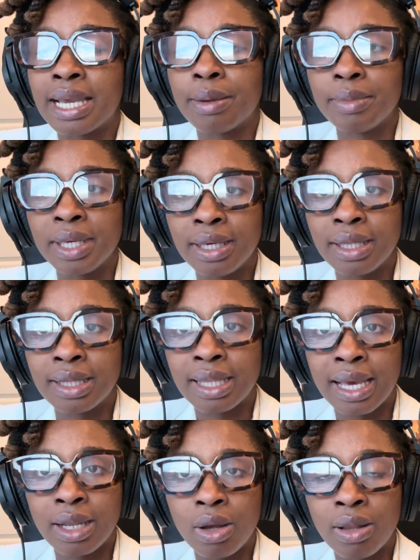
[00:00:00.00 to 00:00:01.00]
that mean
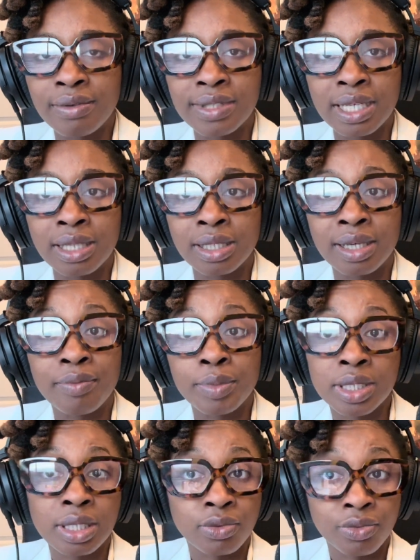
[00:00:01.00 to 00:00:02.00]
that all of a sudden the
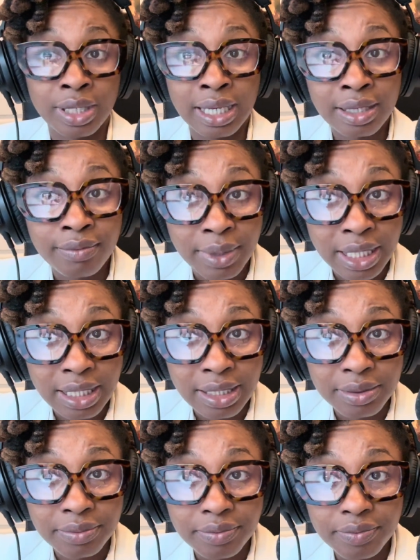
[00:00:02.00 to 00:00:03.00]
government's going to run out of money
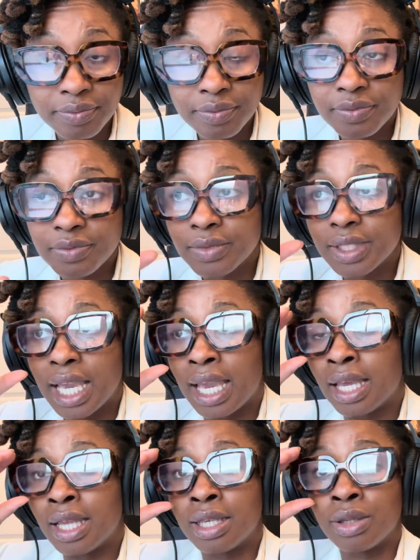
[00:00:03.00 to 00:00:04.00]

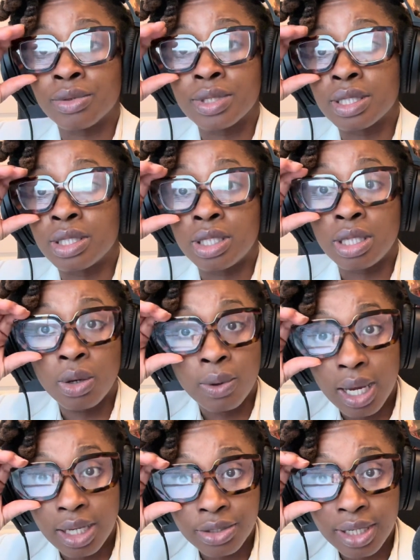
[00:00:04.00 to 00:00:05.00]
and there's no
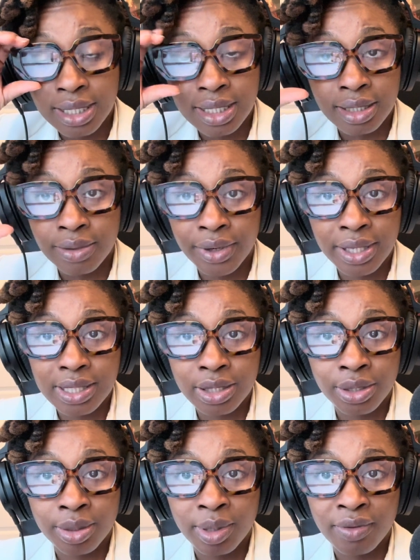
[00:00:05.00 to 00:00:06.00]
contracts and grants that
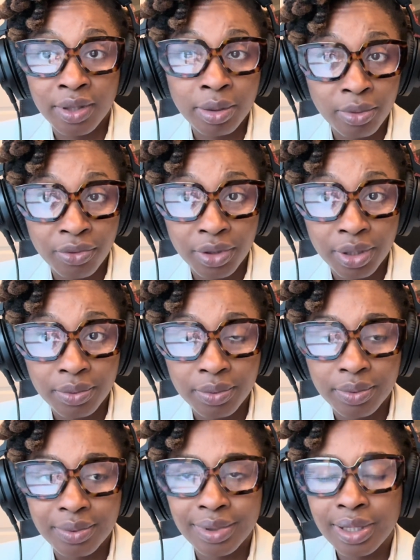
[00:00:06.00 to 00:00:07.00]
are going to be available for you?
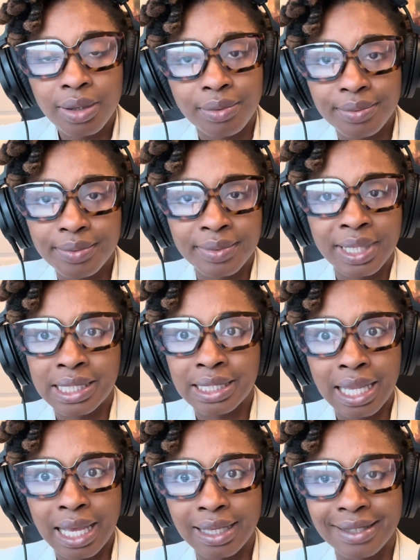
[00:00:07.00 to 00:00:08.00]
No, that's a
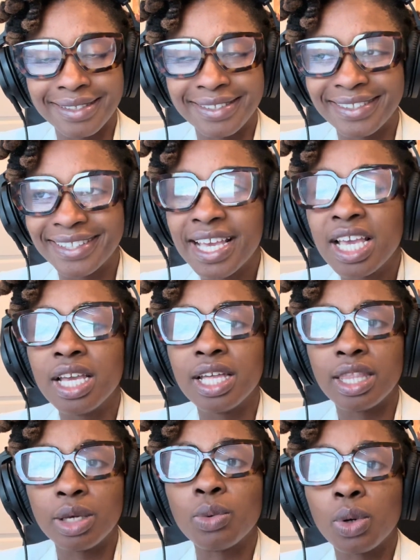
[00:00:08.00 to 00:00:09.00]
lie.
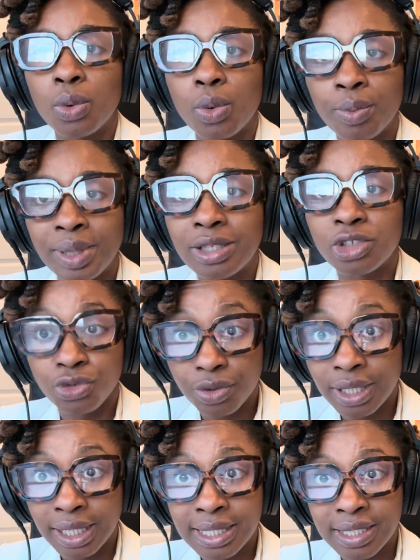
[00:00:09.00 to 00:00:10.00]
There will be
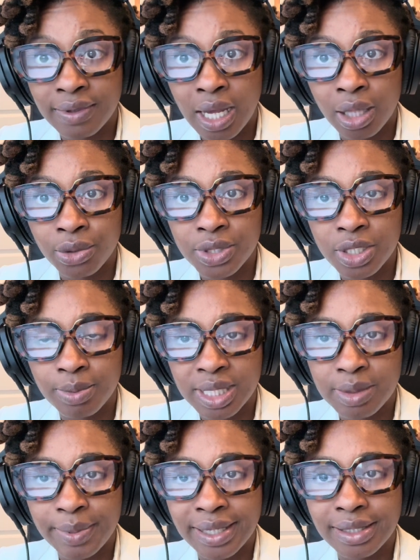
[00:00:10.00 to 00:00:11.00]
trillions of dollars to be
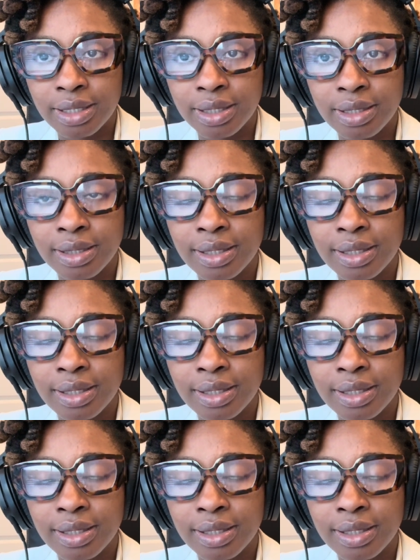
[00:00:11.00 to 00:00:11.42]
spent.